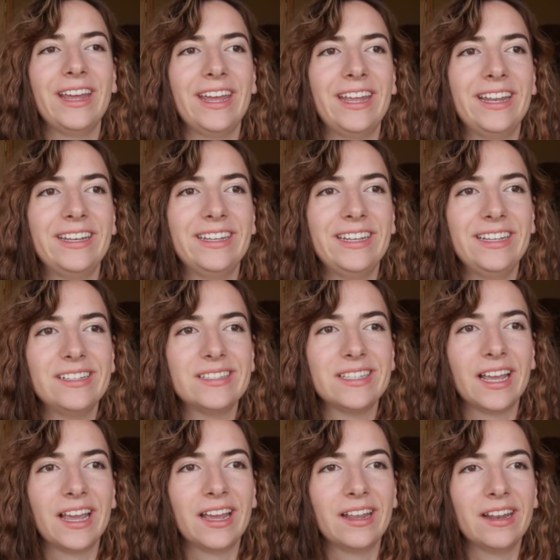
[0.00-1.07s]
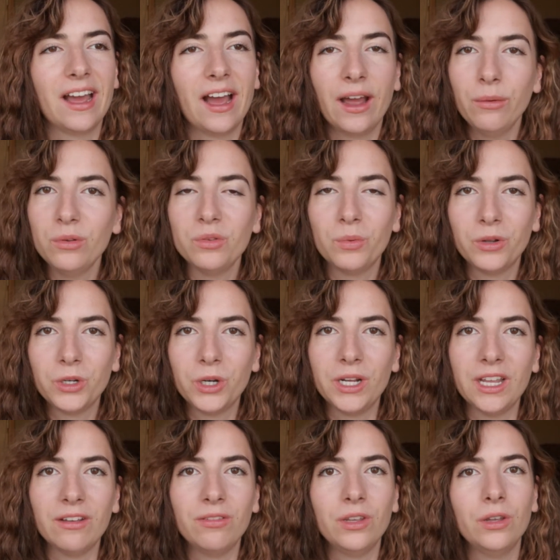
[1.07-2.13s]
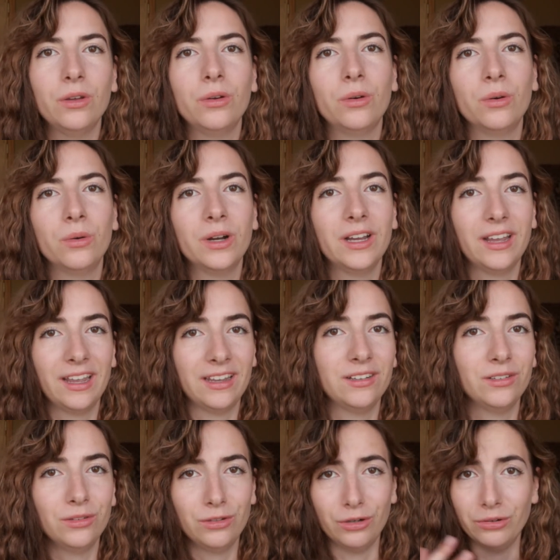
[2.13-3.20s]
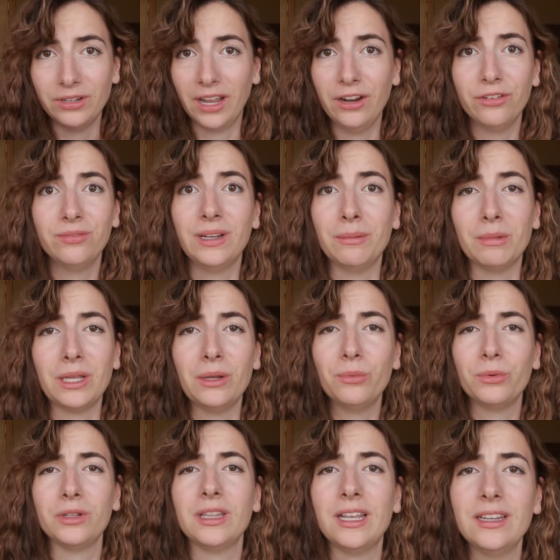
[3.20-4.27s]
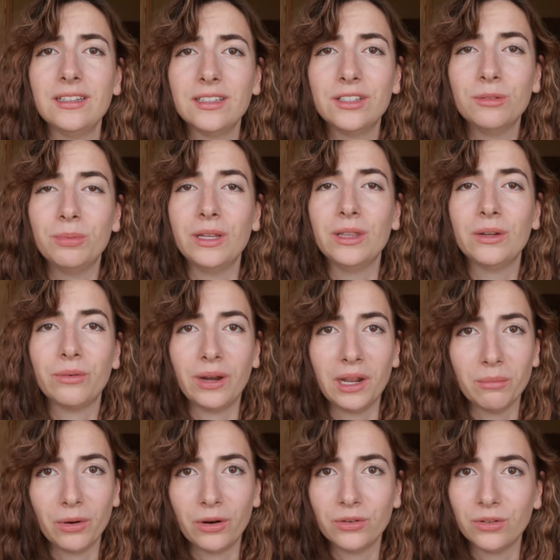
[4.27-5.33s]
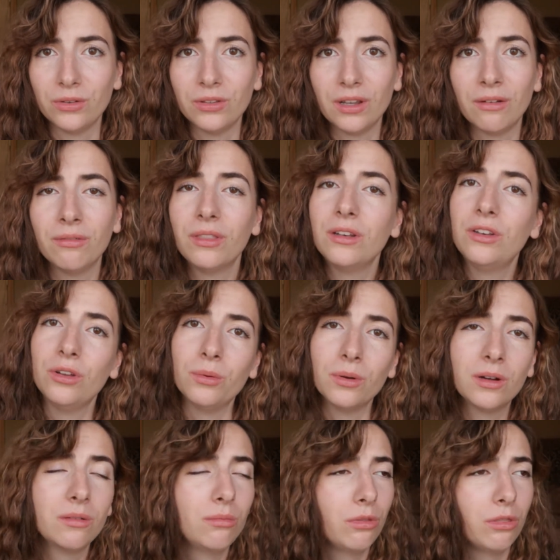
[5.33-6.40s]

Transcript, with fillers: And he said, I was wondering if you and your entire family would like to be the grand marshals of the 2:30